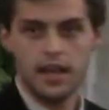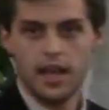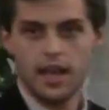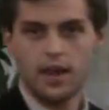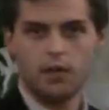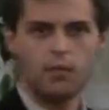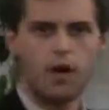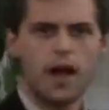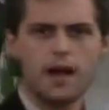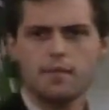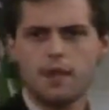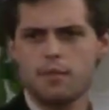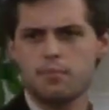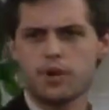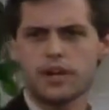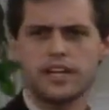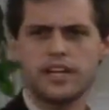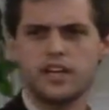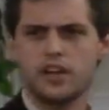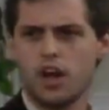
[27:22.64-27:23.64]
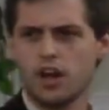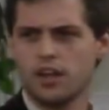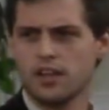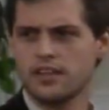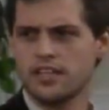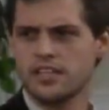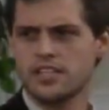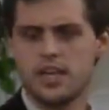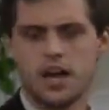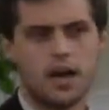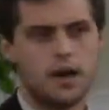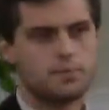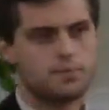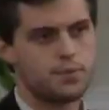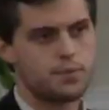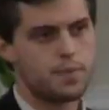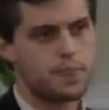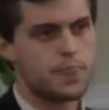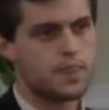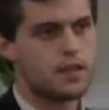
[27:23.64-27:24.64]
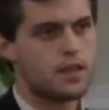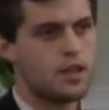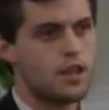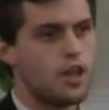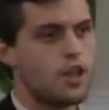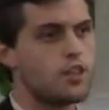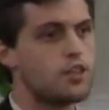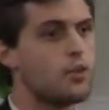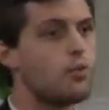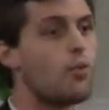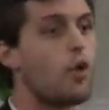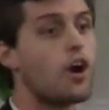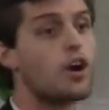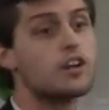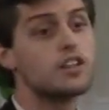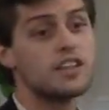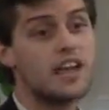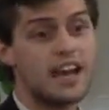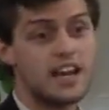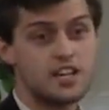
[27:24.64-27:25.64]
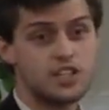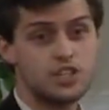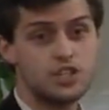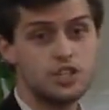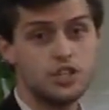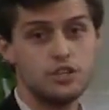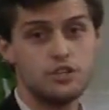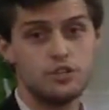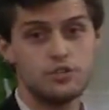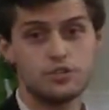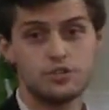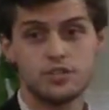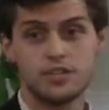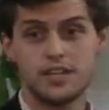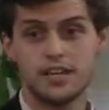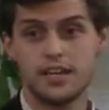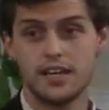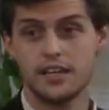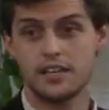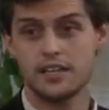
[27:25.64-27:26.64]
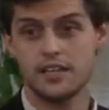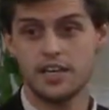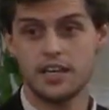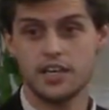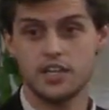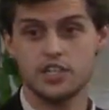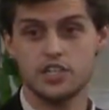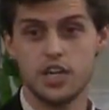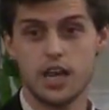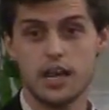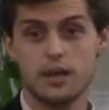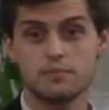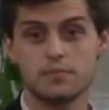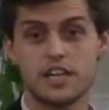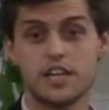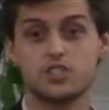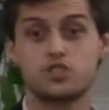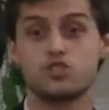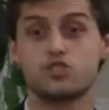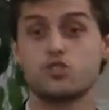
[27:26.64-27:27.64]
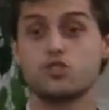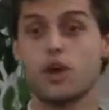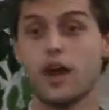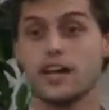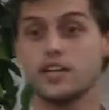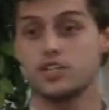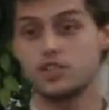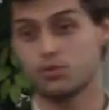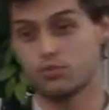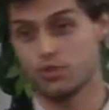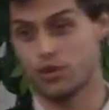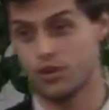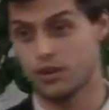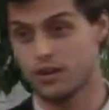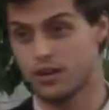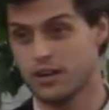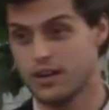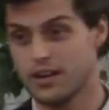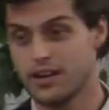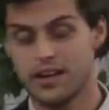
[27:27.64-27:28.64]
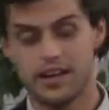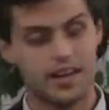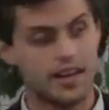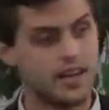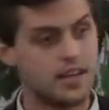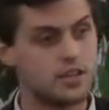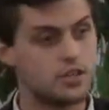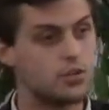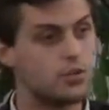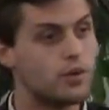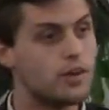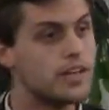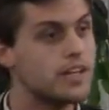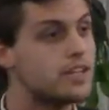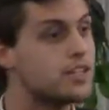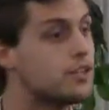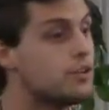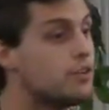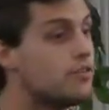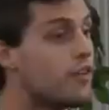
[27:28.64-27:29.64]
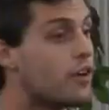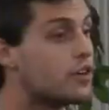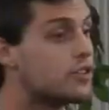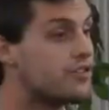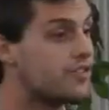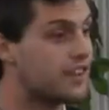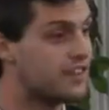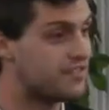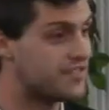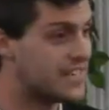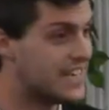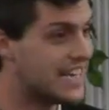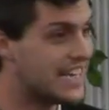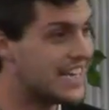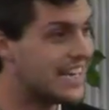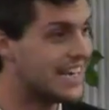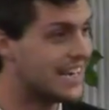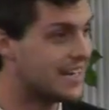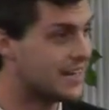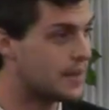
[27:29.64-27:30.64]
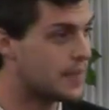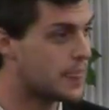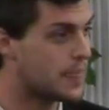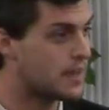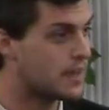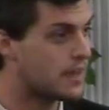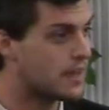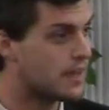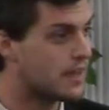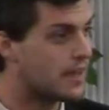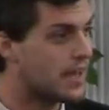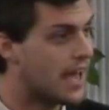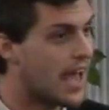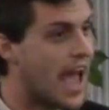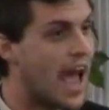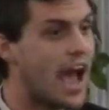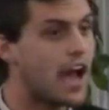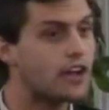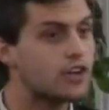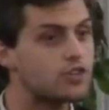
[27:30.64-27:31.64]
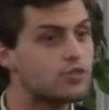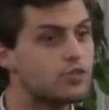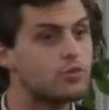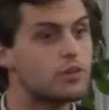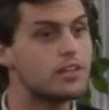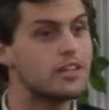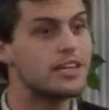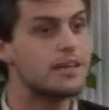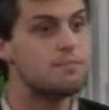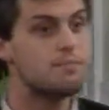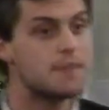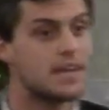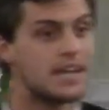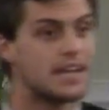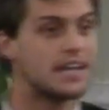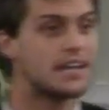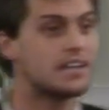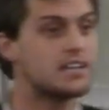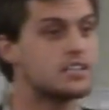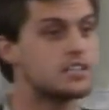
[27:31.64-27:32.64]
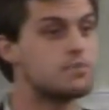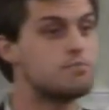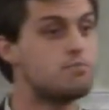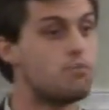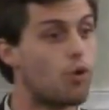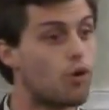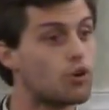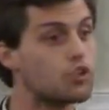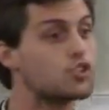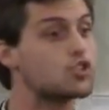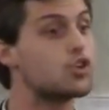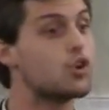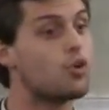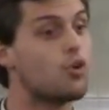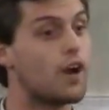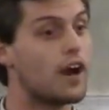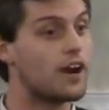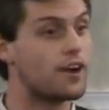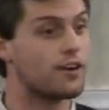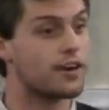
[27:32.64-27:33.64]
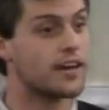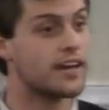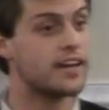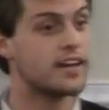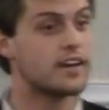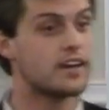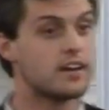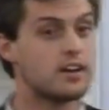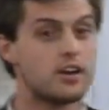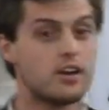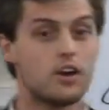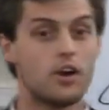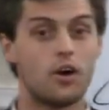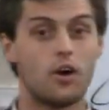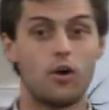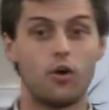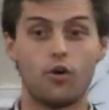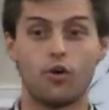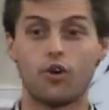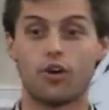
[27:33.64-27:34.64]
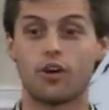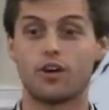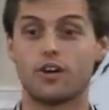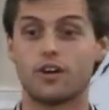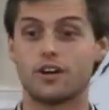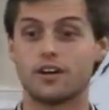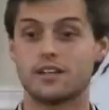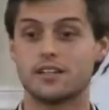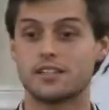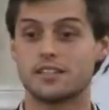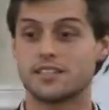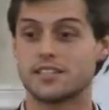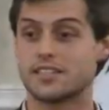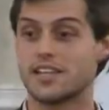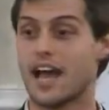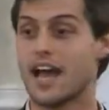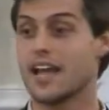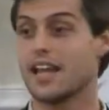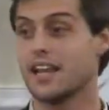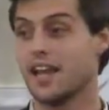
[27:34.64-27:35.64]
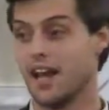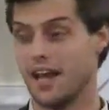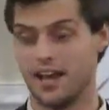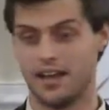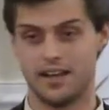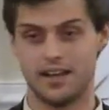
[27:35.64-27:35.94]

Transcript: And why am I bringing all of this? The word that is used, King James, as treasurer, in 22 verse 15, actually means mortuary or stela.